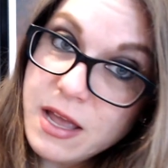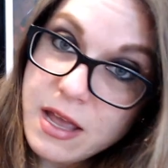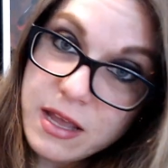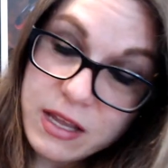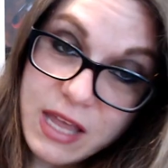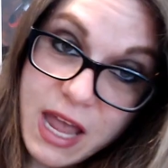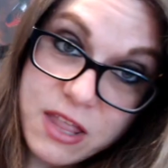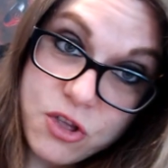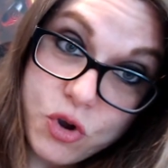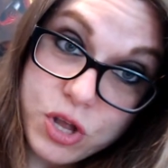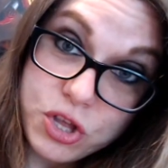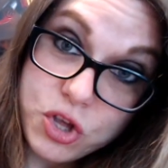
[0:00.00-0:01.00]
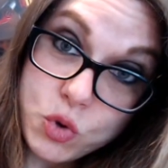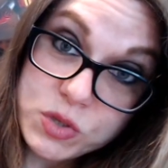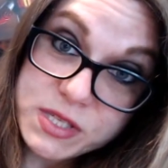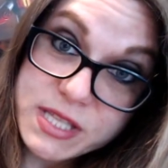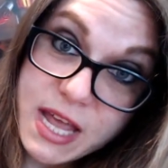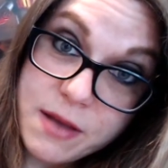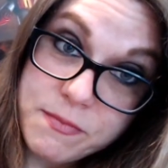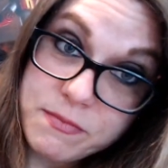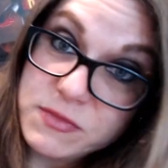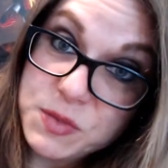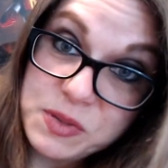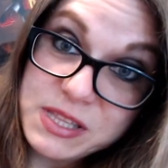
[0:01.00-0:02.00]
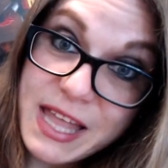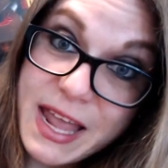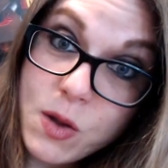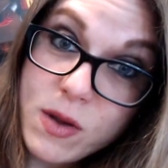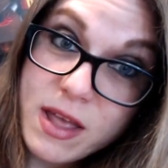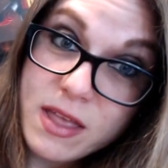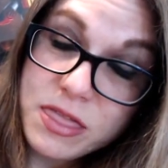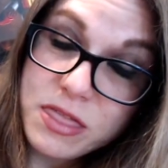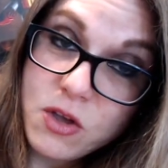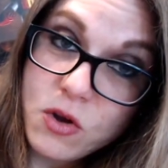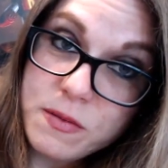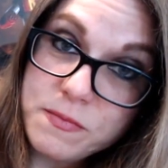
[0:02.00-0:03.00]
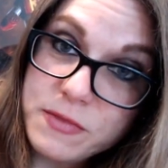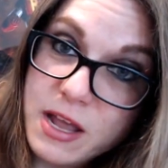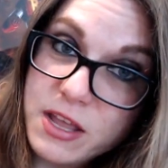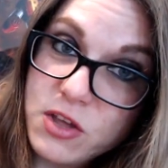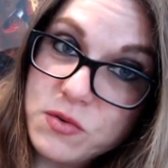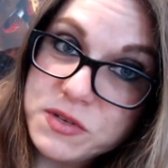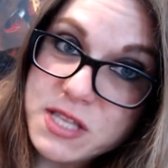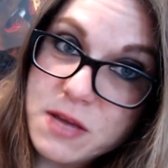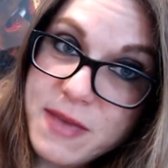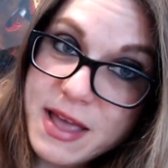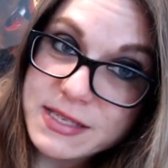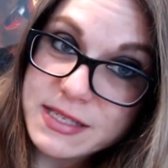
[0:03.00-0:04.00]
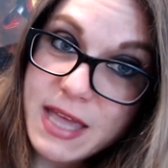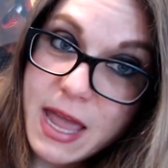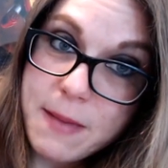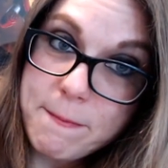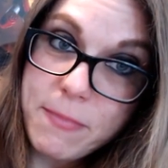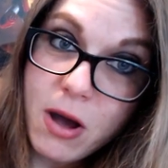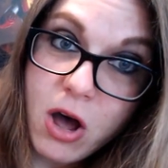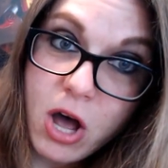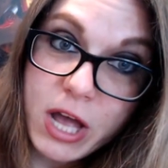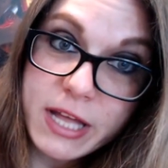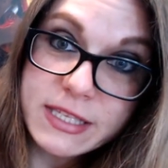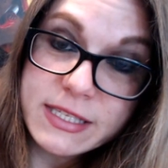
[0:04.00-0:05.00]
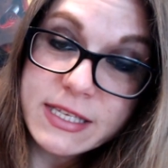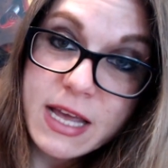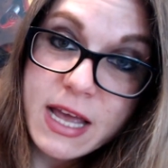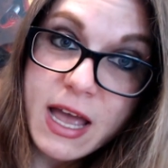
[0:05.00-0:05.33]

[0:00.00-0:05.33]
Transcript: Again, you can use them to play with. You can use them as game pawns.